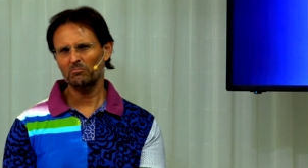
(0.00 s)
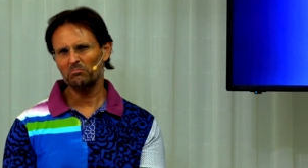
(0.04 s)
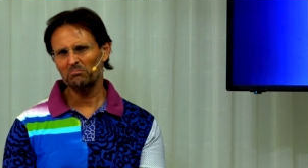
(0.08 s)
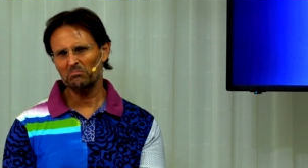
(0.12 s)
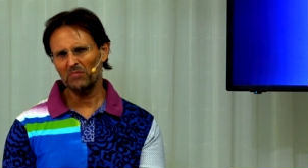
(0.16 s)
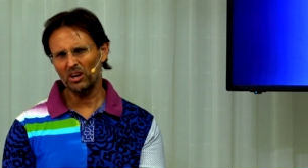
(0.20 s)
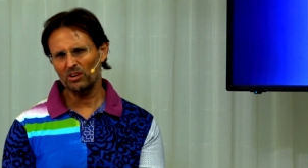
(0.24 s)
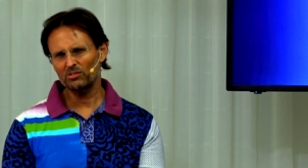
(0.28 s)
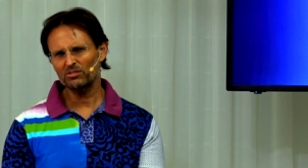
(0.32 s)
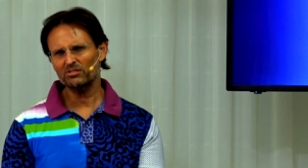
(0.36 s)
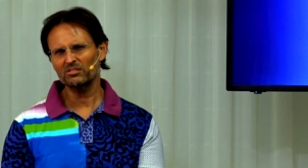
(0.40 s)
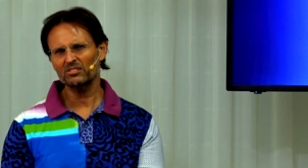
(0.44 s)

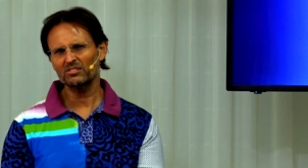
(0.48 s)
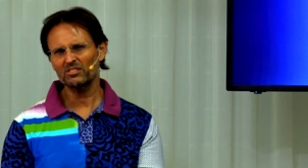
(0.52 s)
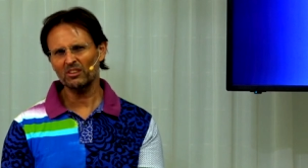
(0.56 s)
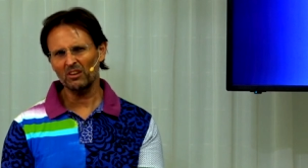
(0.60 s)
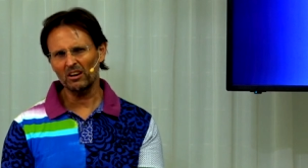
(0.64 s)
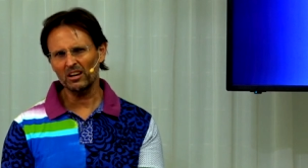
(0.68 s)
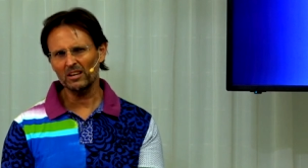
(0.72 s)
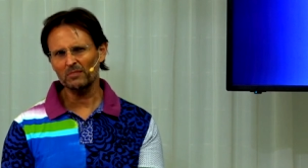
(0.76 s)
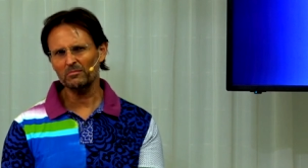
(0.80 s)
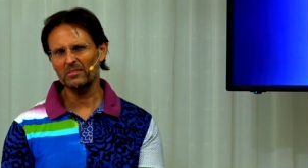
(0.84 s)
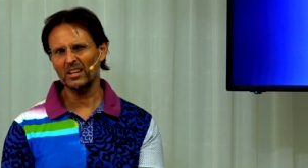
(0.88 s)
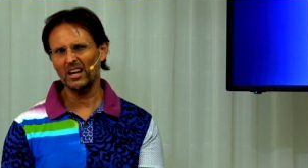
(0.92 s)
most of the
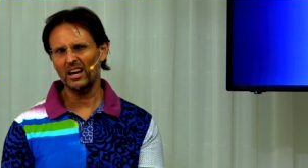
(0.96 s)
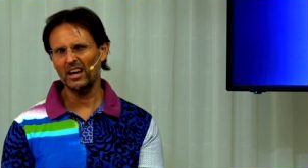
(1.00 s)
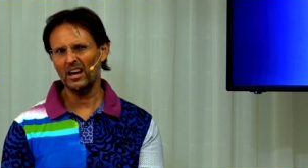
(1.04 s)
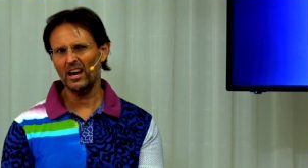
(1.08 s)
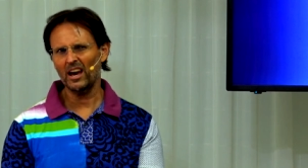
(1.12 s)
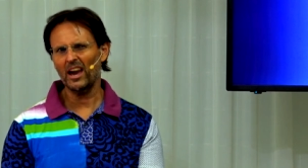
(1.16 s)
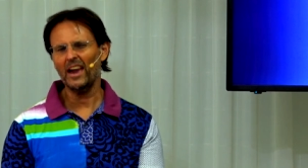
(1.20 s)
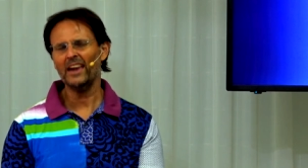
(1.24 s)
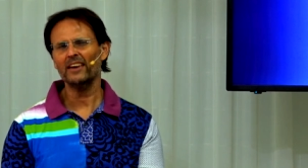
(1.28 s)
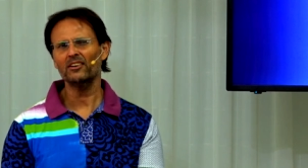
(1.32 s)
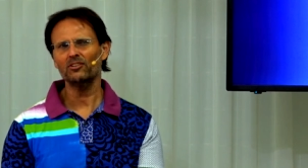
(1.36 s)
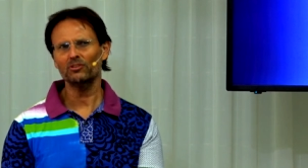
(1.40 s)
time
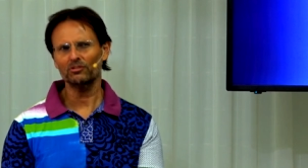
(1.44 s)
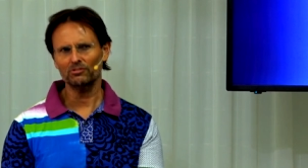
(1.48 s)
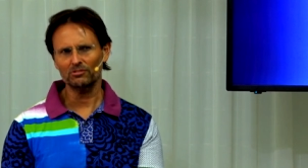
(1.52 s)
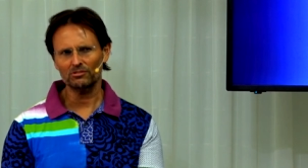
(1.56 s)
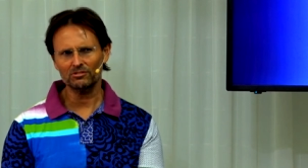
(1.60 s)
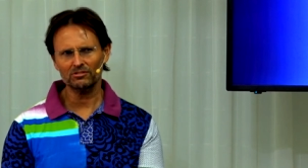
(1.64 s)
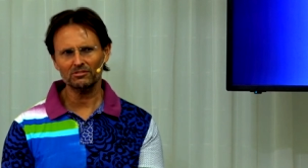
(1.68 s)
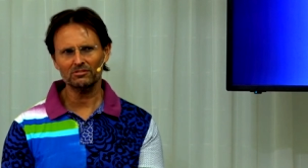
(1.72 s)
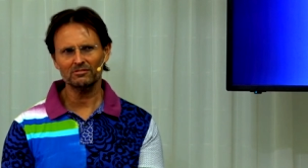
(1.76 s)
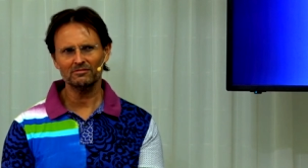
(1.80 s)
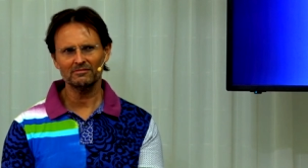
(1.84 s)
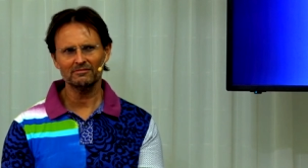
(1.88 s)
they're
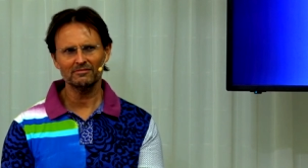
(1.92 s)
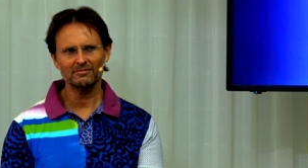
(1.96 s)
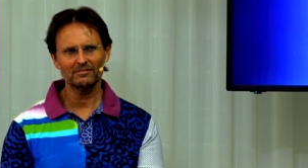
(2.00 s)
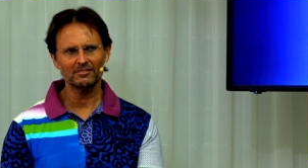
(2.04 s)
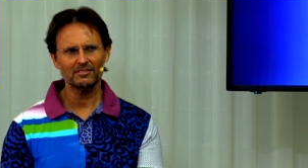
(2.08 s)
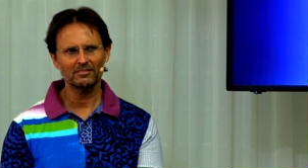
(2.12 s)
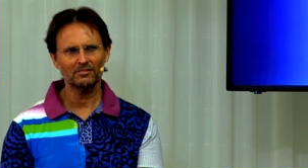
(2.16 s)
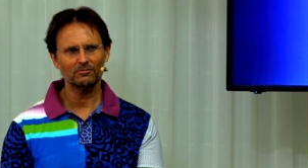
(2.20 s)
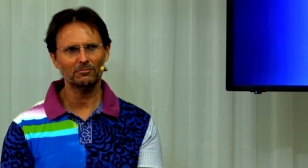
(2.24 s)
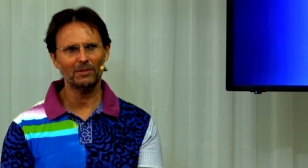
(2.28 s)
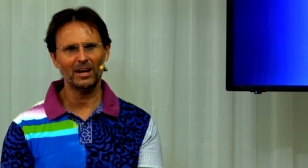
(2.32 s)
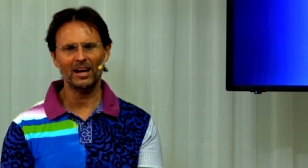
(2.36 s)
angers
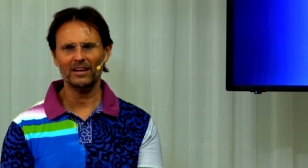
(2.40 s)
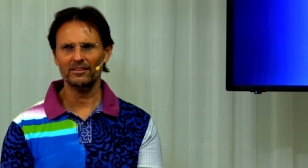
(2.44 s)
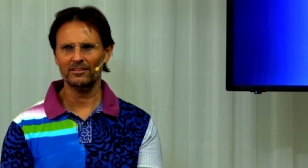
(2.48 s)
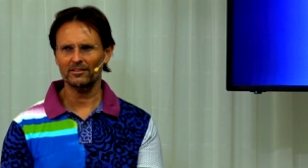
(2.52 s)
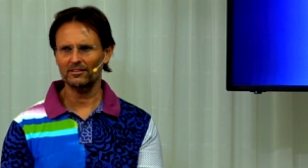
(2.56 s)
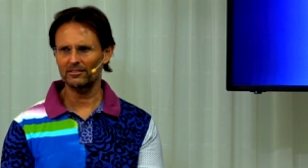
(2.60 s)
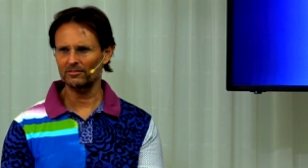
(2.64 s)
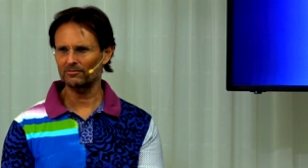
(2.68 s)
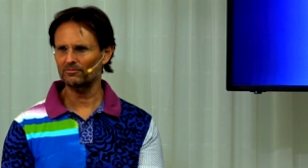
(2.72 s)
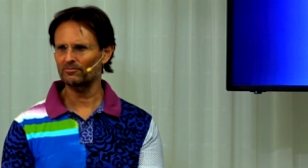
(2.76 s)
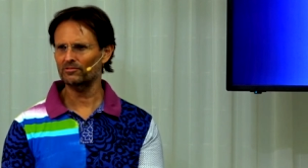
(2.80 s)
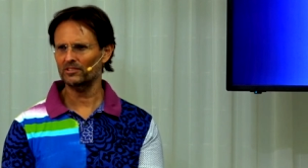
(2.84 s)

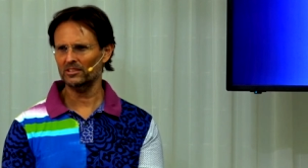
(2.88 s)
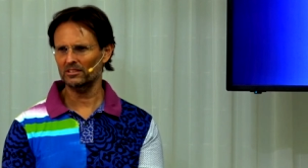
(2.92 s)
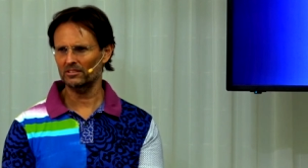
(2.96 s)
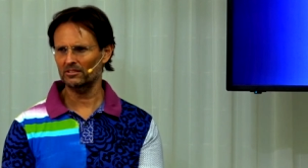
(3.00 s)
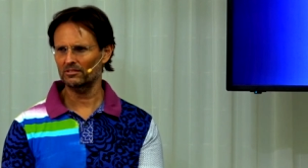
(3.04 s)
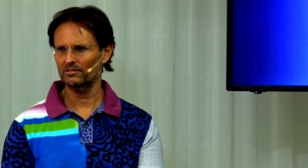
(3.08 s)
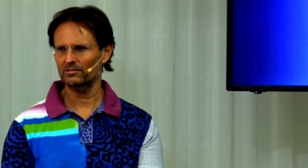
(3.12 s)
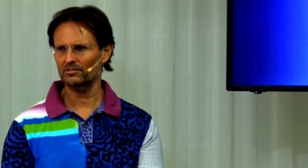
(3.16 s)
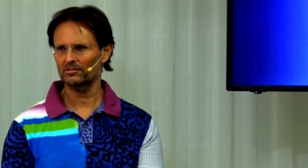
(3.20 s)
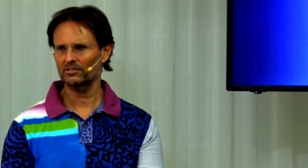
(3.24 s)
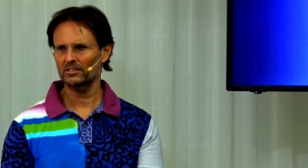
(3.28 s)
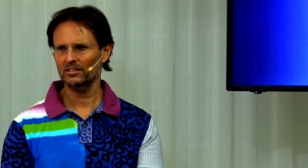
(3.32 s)
rather than
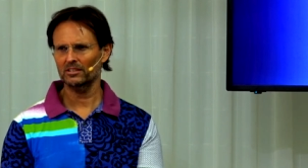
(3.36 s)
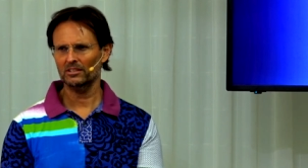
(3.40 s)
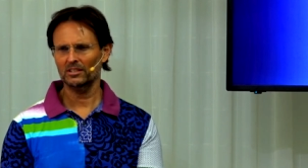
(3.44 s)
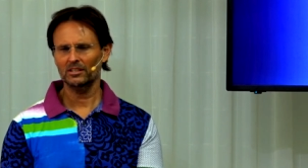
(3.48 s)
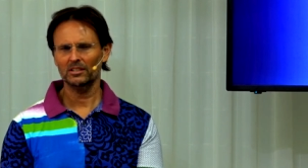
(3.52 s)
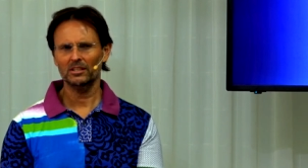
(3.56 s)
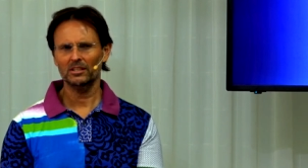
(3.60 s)
fears.